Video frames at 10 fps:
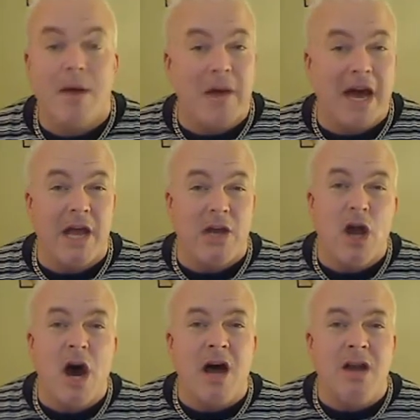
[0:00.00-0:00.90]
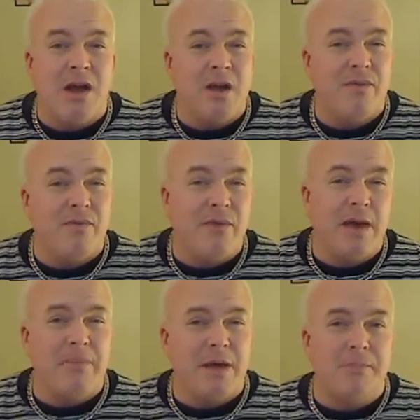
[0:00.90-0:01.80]
by a non
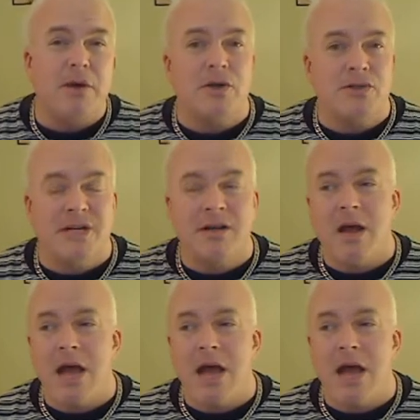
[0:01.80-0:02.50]
vaping person,